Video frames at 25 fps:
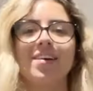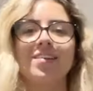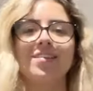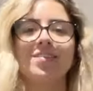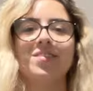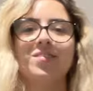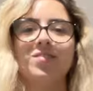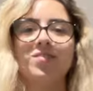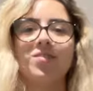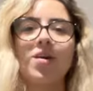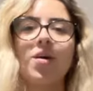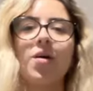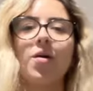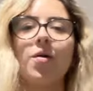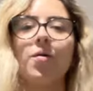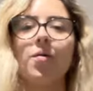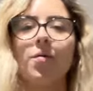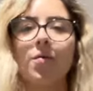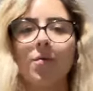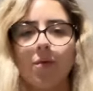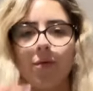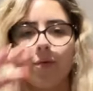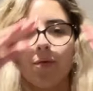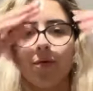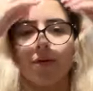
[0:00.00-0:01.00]

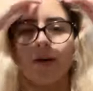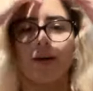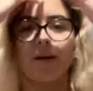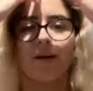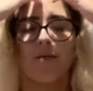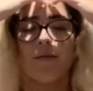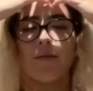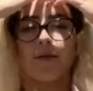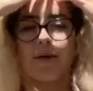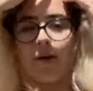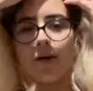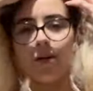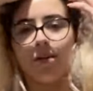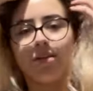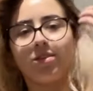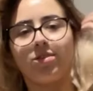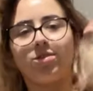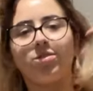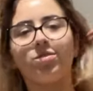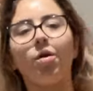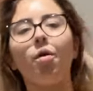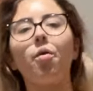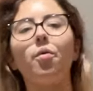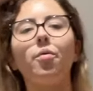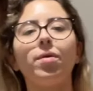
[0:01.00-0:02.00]
So, oh my god, it's
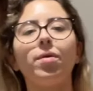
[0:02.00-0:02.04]
so